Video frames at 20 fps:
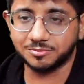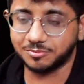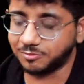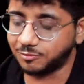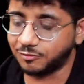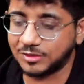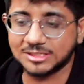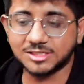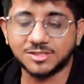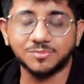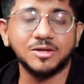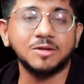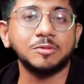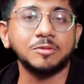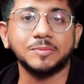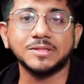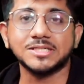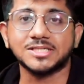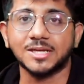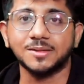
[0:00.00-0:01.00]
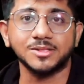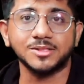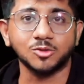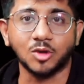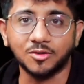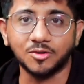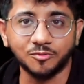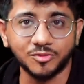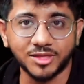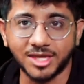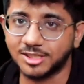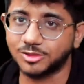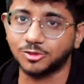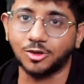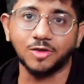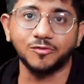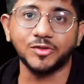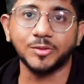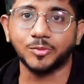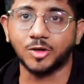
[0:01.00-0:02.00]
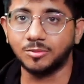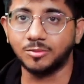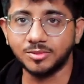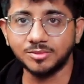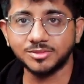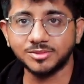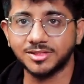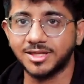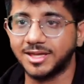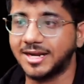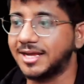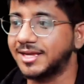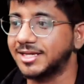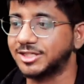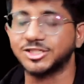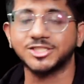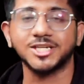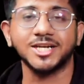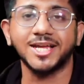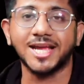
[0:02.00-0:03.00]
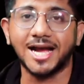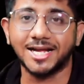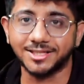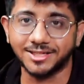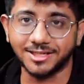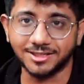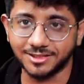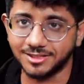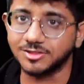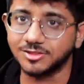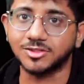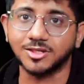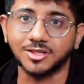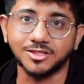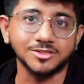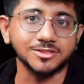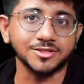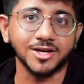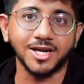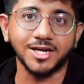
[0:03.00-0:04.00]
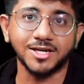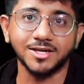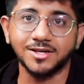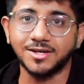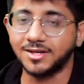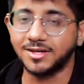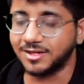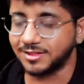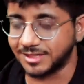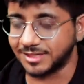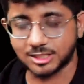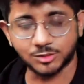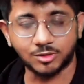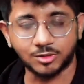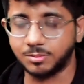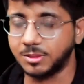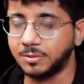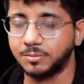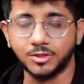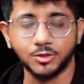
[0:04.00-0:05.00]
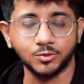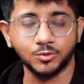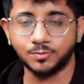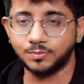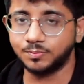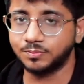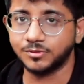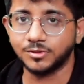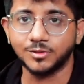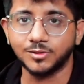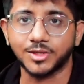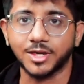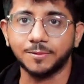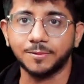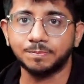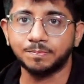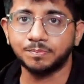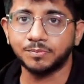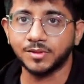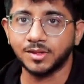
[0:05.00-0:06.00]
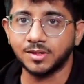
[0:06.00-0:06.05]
When people say they are solving problems, they are essentially gathering these things, right? That's what people do, okay?